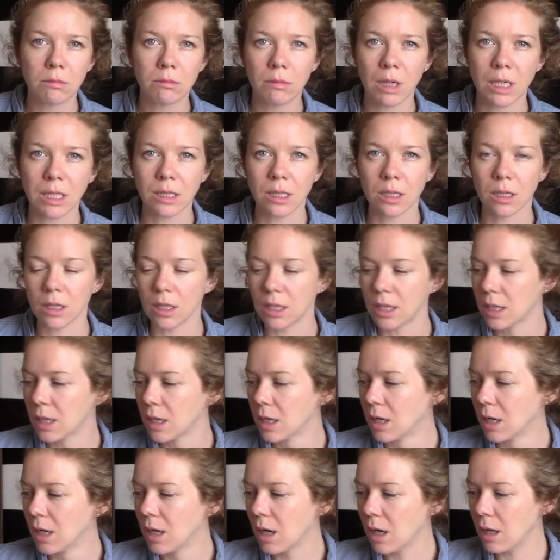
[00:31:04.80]
basically.
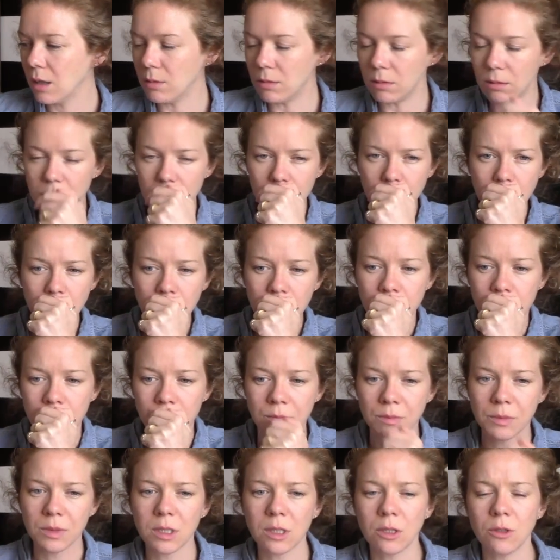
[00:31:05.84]

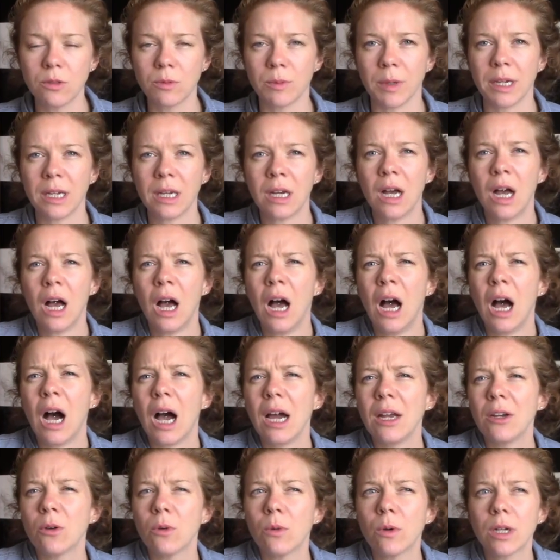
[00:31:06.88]
Excuse me.
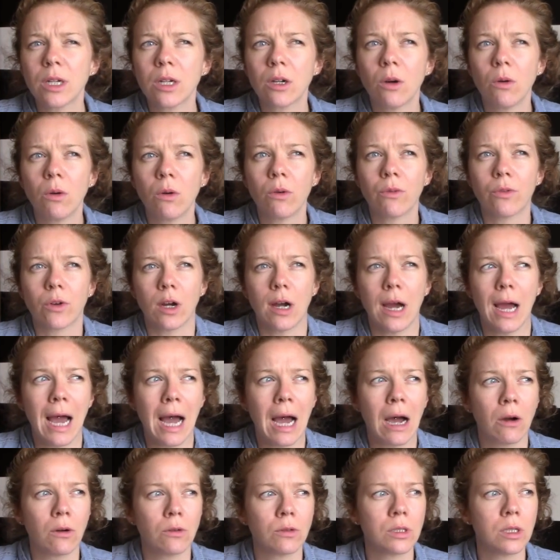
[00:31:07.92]
I don't want to go over
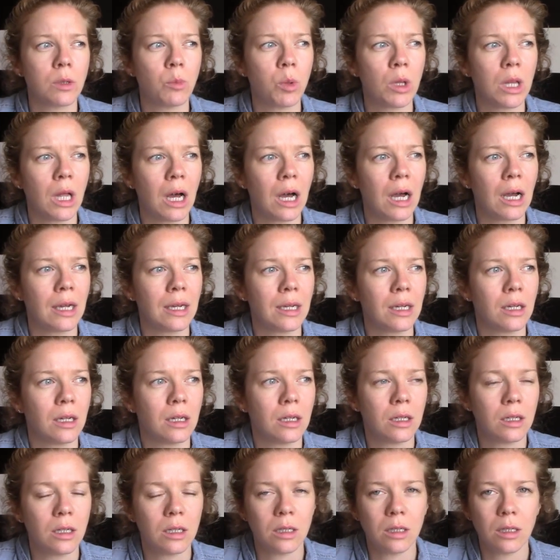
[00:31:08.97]
how to ply.
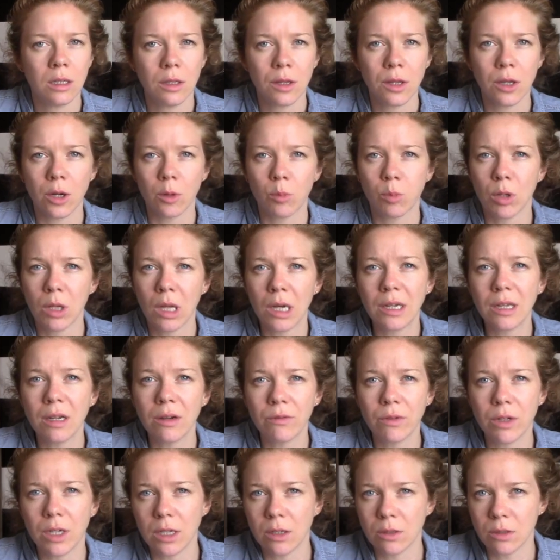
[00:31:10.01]
There are plenty of
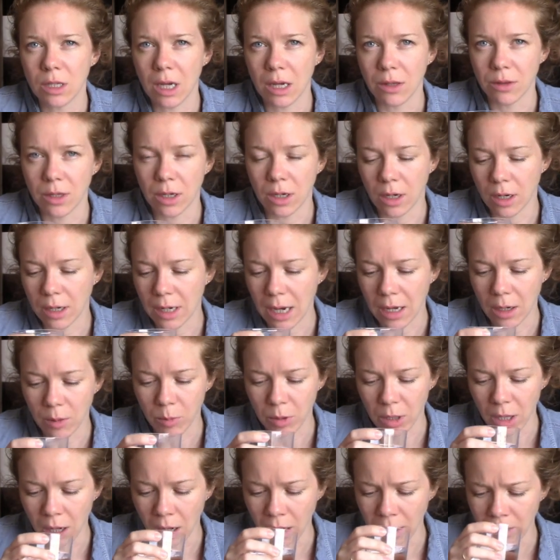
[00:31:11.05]
videos out there on how to
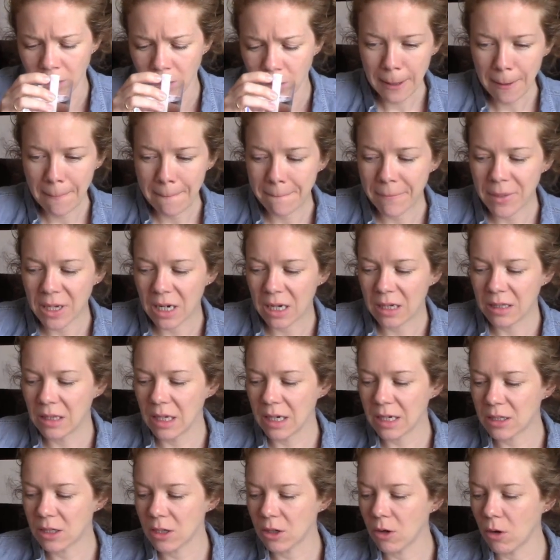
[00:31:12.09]
ply, but I'd
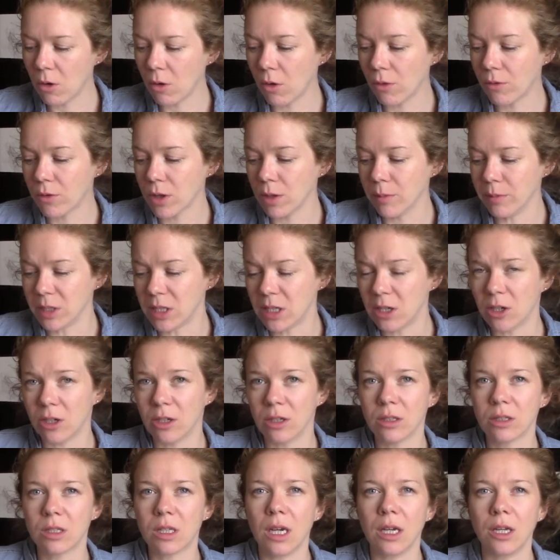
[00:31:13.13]
like to go over the
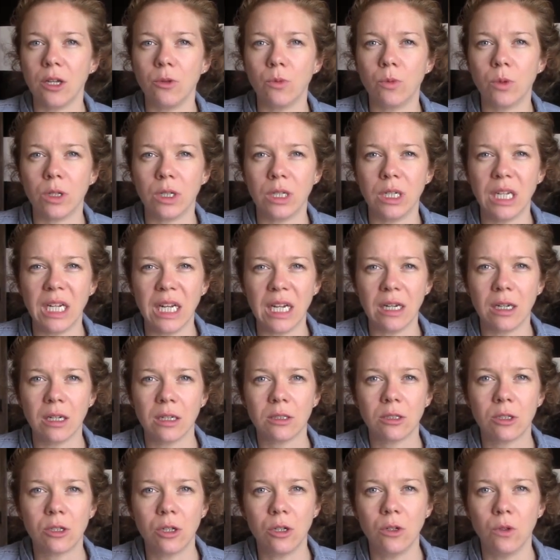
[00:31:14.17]
materials that you would need
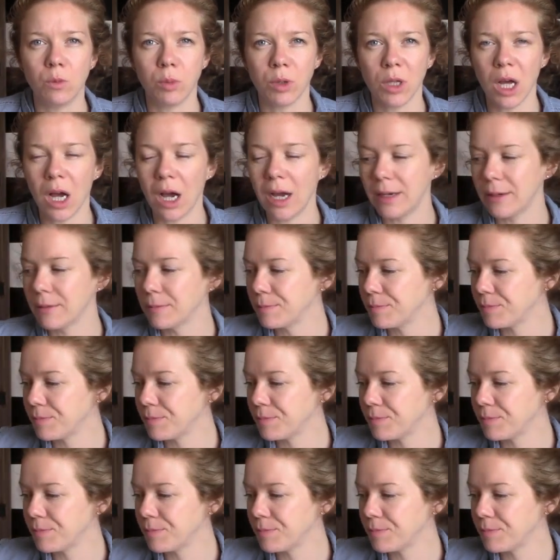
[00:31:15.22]
to ply